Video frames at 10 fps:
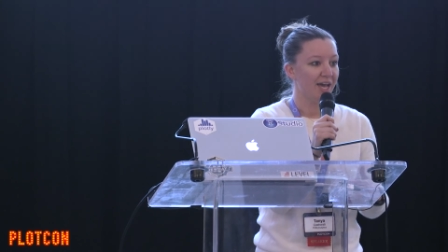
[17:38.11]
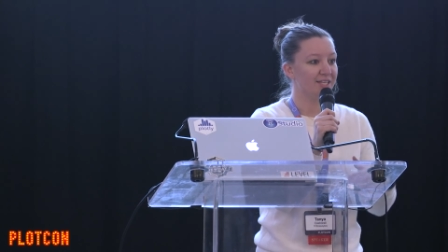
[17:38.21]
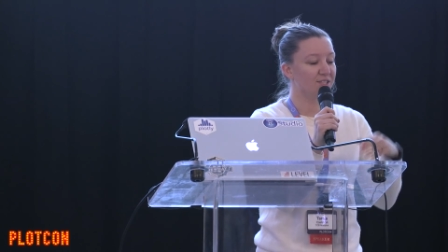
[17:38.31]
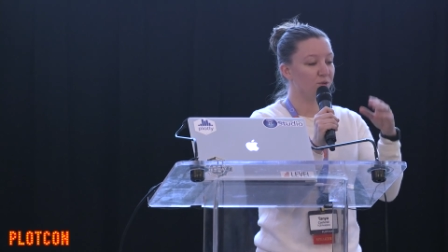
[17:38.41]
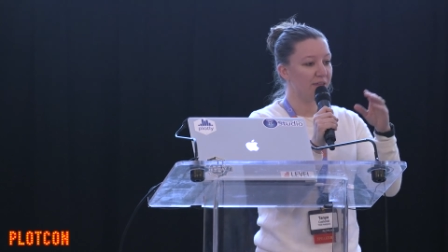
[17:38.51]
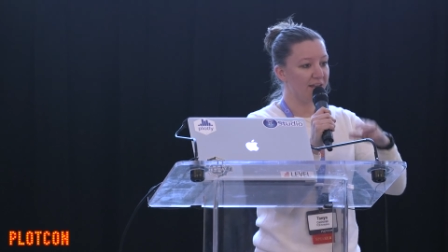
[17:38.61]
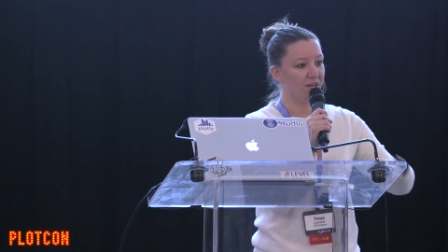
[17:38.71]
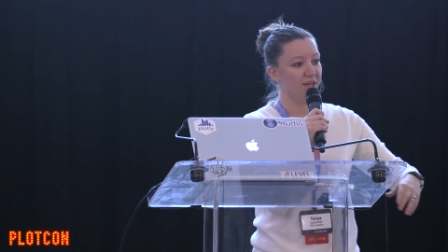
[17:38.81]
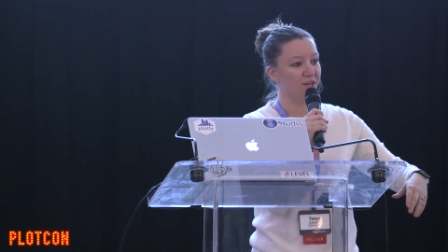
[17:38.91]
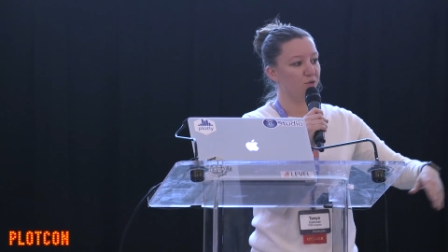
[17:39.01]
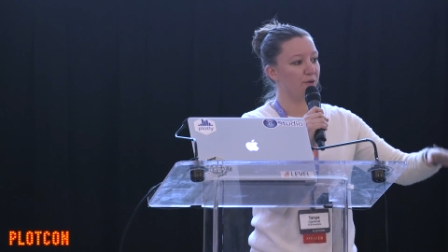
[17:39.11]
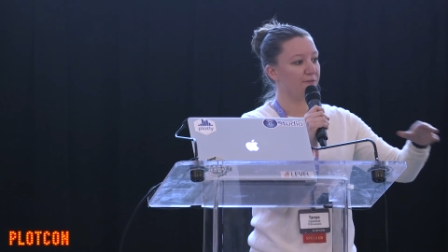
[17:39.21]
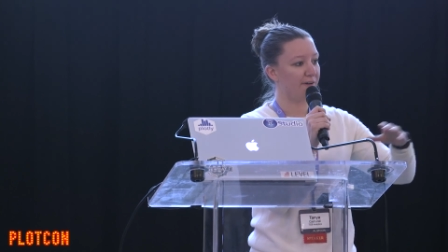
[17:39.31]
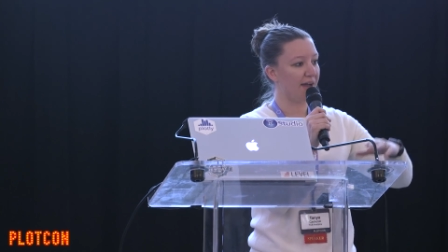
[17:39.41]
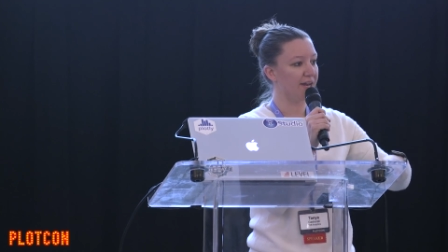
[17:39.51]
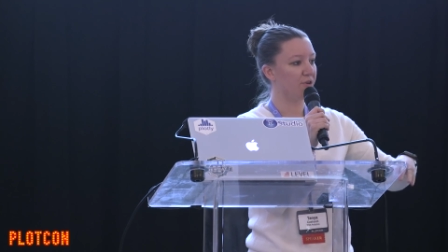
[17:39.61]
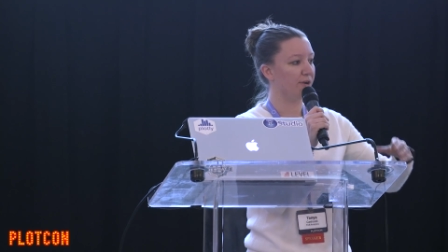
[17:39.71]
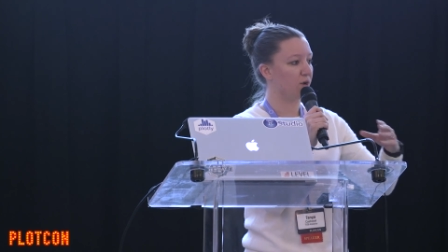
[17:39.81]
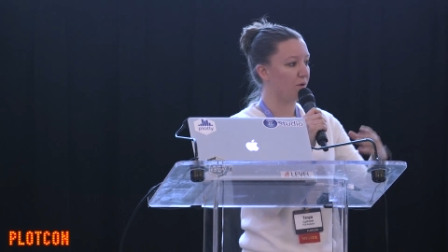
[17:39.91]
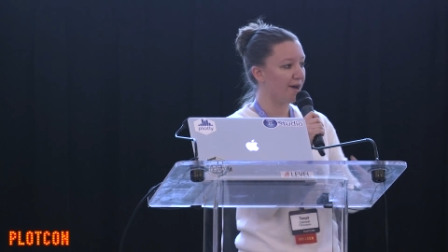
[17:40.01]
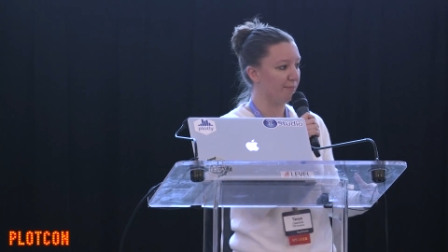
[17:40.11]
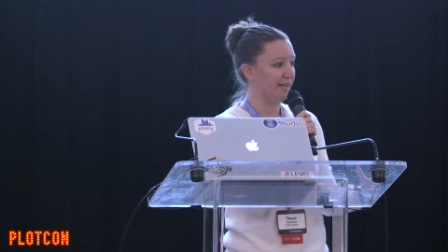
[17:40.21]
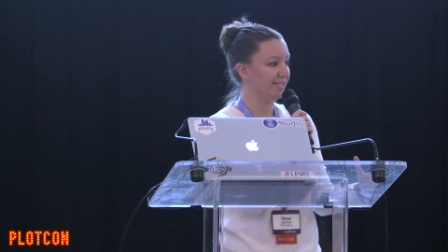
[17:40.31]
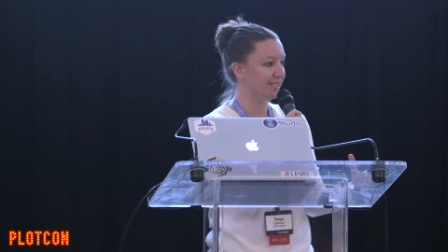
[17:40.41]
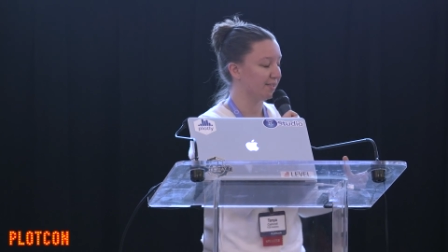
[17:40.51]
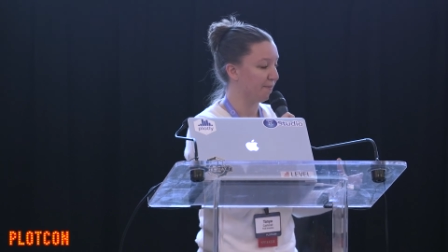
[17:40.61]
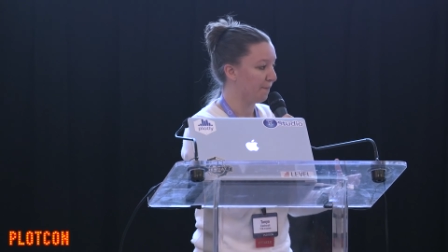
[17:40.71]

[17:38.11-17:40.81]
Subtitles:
And so then you refine your requirements